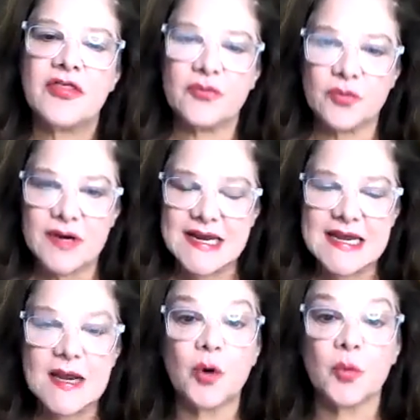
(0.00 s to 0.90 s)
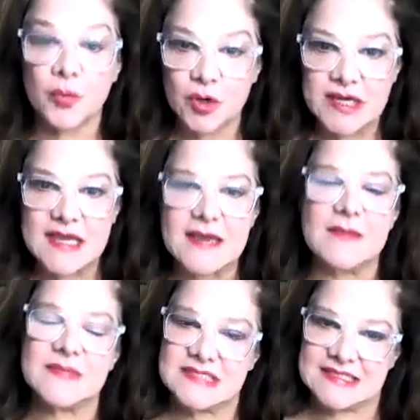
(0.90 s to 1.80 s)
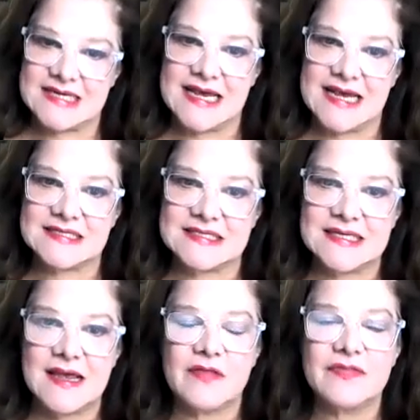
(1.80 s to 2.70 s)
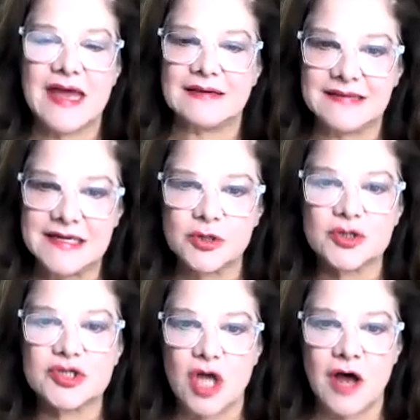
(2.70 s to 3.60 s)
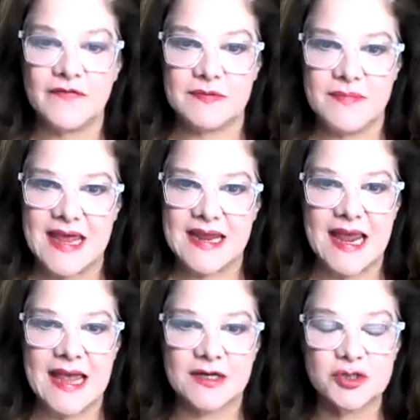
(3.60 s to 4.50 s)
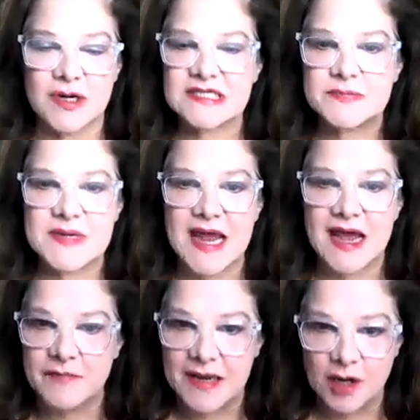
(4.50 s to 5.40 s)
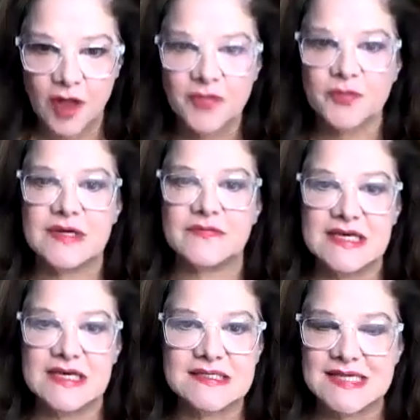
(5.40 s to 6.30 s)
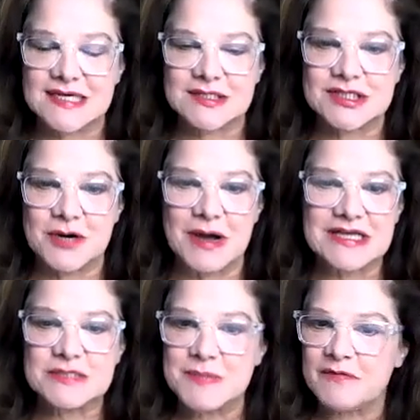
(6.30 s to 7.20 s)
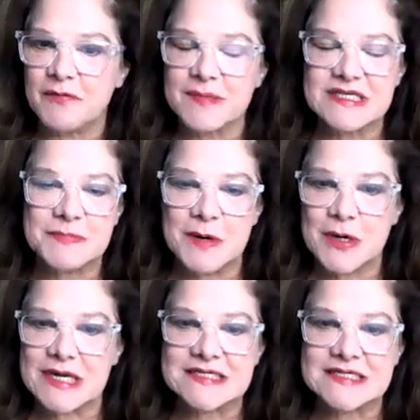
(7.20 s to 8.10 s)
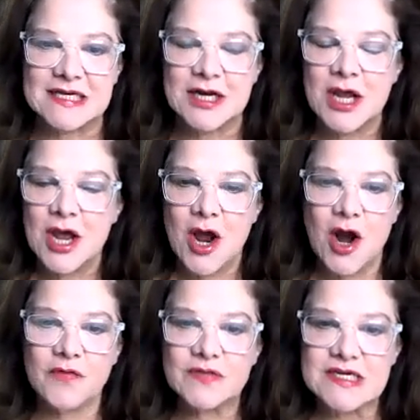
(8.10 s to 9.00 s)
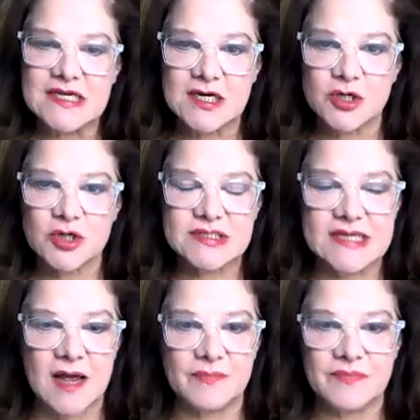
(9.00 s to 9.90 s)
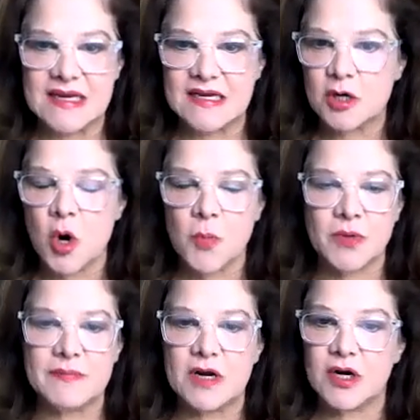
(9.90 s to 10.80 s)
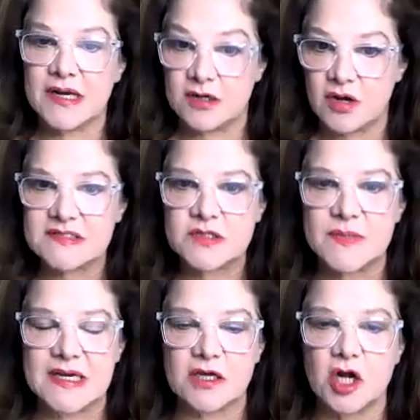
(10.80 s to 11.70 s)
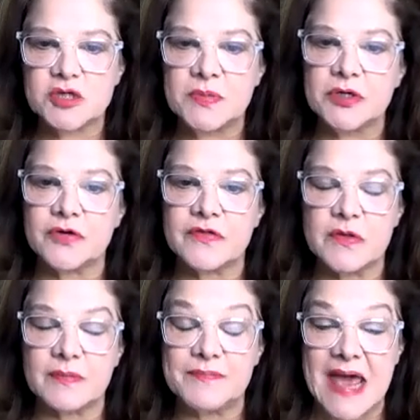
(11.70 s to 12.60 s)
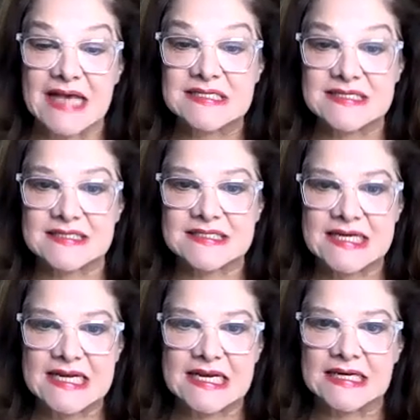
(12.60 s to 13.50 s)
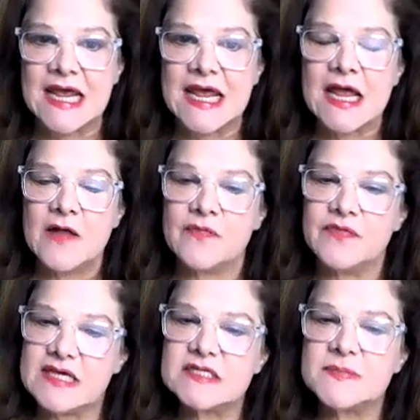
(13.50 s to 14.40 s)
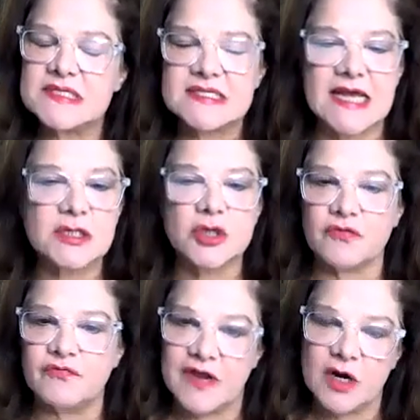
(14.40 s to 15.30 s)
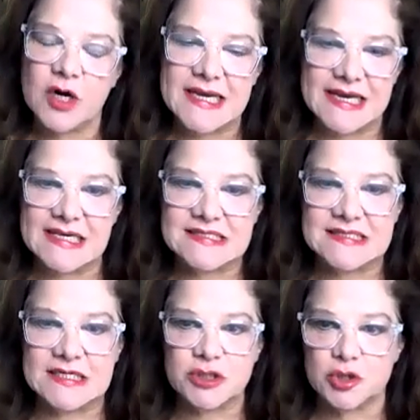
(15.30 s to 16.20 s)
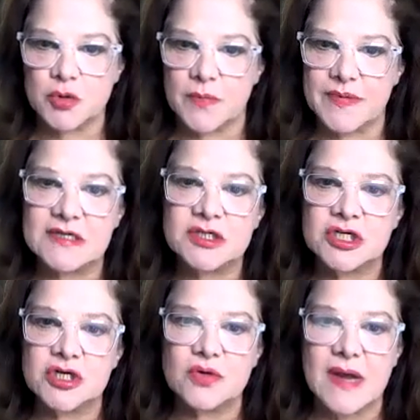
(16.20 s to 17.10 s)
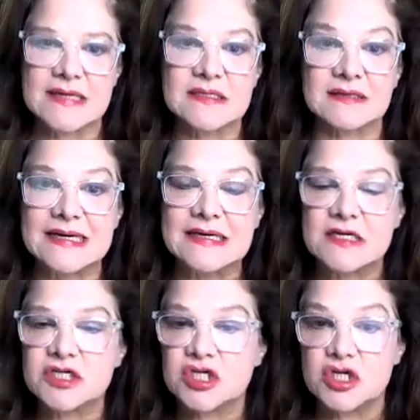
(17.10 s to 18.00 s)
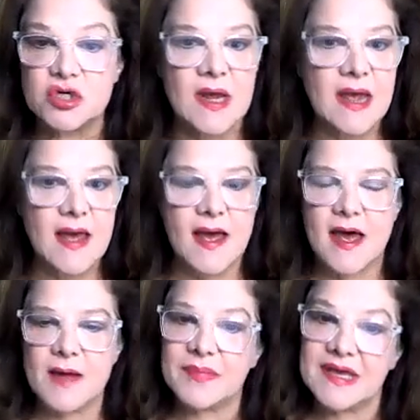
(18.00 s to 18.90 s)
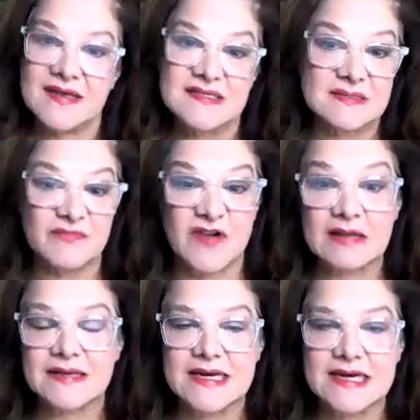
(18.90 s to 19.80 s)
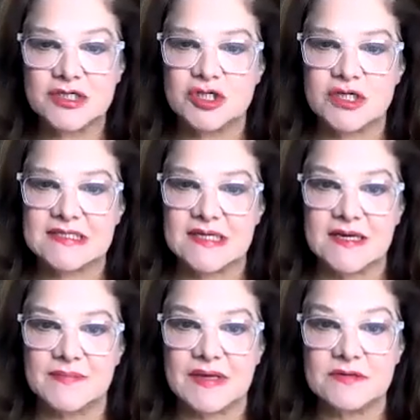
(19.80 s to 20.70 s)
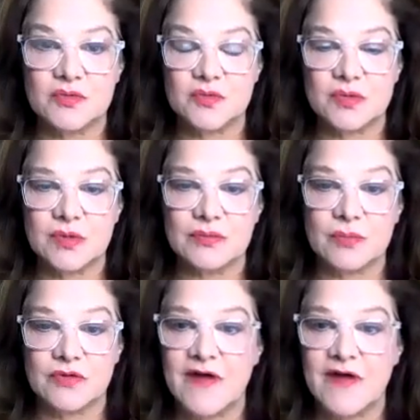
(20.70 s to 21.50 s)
3 rookie mistakes that leaders often make. And trust me, I've made all 3 of these. And so I speak from experience that over the years, being in corporate America and also being an entrepreneur for the past 16, these mistakes are very easy to trip into and to lean into because frankly, it's just we're